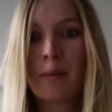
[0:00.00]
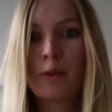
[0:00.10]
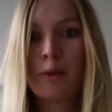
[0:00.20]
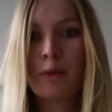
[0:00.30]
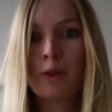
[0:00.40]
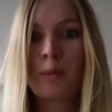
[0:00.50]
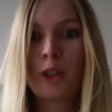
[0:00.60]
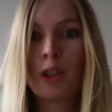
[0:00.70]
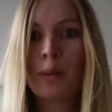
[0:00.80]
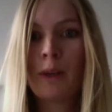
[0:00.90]
I'm from
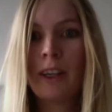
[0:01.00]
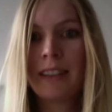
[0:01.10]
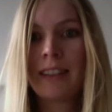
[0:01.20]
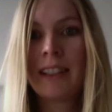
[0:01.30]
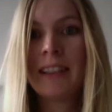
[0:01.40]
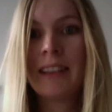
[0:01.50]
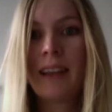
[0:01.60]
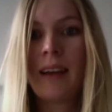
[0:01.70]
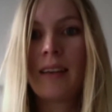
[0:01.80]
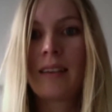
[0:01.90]
Geomar in
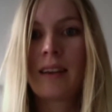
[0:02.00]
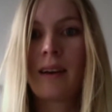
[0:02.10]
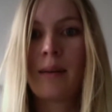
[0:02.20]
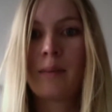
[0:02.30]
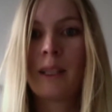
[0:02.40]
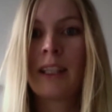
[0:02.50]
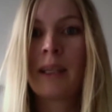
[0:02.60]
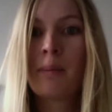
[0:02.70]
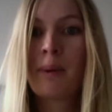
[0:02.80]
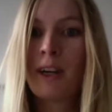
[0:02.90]
Kiel. And um,
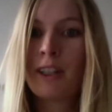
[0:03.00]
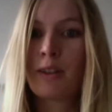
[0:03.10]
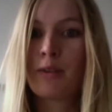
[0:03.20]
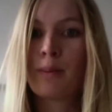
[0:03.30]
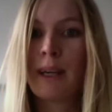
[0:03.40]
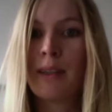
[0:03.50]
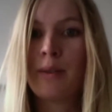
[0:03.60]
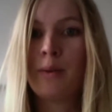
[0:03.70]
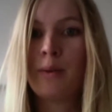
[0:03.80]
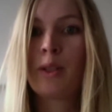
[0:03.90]
a key part of
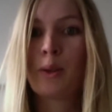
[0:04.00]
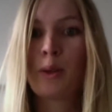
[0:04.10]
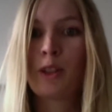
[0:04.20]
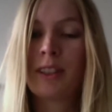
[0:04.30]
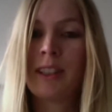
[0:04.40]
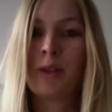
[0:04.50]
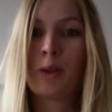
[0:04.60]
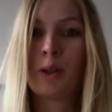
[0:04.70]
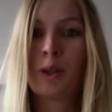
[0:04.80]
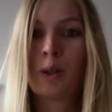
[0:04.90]
my research in
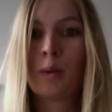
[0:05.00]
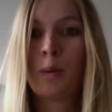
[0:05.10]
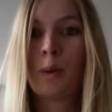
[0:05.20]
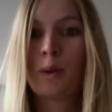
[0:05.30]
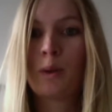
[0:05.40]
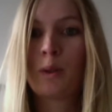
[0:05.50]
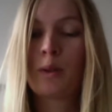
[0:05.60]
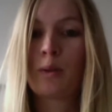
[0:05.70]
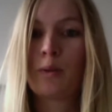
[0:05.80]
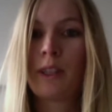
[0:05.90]
ECO2 was
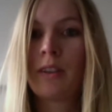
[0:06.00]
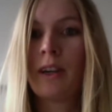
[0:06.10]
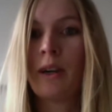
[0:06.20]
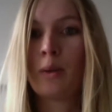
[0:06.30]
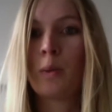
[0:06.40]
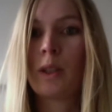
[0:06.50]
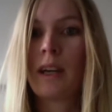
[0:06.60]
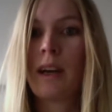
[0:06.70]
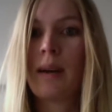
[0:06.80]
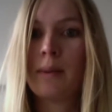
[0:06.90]
to figure out
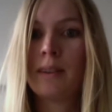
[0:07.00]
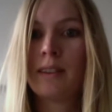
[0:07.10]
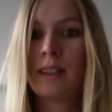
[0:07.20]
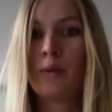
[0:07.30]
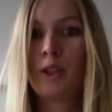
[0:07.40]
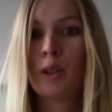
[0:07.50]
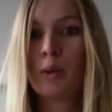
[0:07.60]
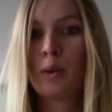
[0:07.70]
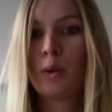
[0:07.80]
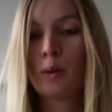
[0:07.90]
what happens if
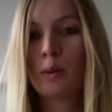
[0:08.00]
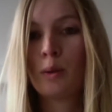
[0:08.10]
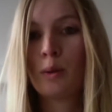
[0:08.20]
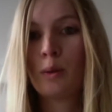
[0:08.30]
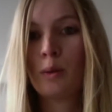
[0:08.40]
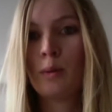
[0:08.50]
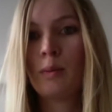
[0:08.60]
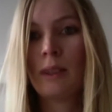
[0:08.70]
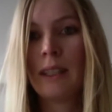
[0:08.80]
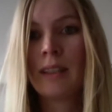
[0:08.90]
CO2
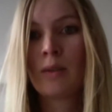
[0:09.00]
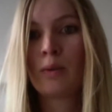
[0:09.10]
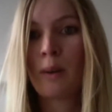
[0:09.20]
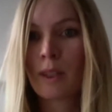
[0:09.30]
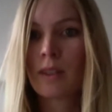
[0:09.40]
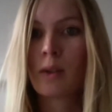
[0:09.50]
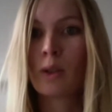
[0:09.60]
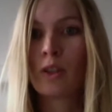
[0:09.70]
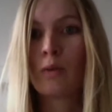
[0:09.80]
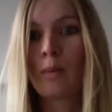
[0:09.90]
leaks from the
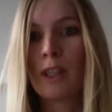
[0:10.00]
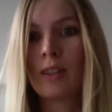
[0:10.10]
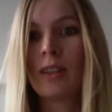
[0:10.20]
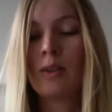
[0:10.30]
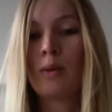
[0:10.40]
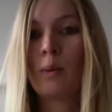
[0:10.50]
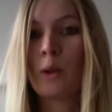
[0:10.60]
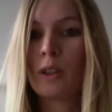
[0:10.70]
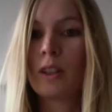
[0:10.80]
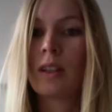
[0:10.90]
storage formation
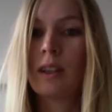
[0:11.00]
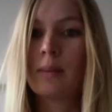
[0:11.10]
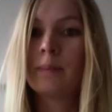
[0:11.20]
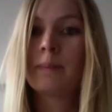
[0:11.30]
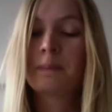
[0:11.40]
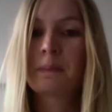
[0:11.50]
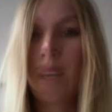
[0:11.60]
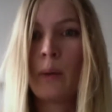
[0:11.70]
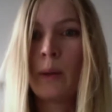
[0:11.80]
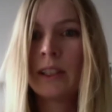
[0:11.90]
into the water column.
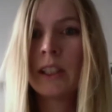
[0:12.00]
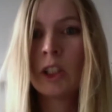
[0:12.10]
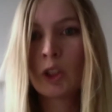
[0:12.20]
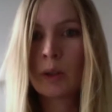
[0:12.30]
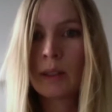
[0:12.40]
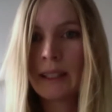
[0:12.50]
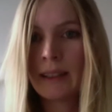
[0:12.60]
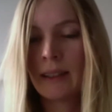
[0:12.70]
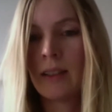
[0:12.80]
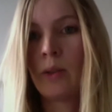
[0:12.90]
When CO2 leaks
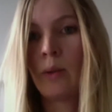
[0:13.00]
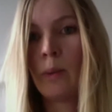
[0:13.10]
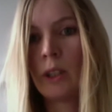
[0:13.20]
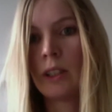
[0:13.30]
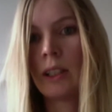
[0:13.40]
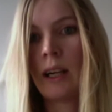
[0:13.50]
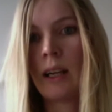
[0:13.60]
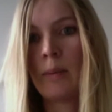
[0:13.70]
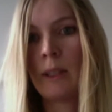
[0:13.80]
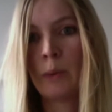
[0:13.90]
into the water
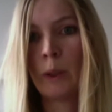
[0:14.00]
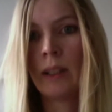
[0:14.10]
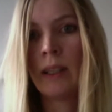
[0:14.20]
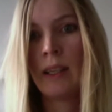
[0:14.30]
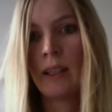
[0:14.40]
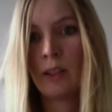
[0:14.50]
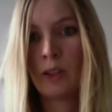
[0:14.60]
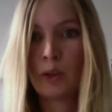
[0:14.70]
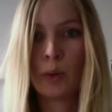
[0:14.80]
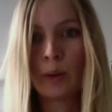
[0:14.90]
column, it will
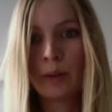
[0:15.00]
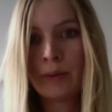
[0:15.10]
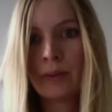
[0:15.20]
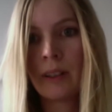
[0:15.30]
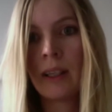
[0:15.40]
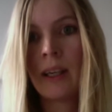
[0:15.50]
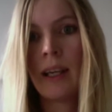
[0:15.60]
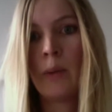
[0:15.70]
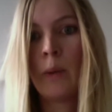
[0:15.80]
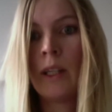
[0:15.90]
dissolve
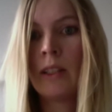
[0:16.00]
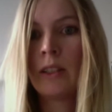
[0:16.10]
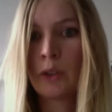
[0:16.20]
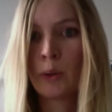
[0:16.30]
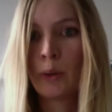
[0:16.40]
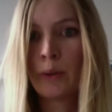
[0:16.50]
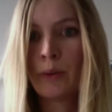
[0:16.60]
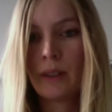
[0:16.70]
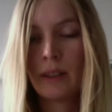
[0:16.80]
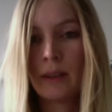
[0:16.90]
and when it
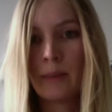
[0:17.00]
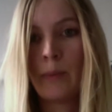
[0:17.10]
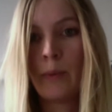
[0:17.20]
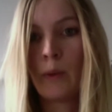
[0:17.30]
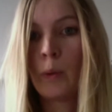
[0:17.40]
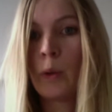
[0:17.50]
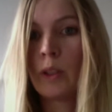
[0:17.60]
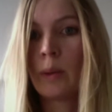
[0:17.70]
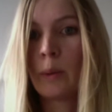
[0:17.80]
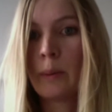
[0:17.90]
dissolves, um, the water
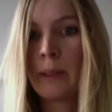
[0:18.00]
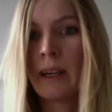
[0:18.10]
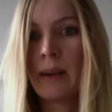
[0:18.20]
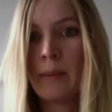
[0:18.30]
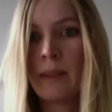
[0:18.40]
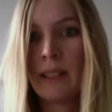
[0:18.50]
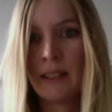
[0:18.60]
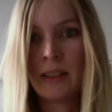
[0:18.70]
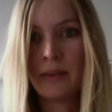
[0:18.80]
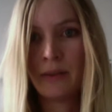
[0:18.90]
will become
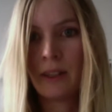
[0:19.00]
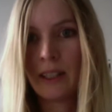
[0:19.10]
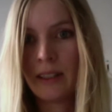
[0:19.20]
acidified.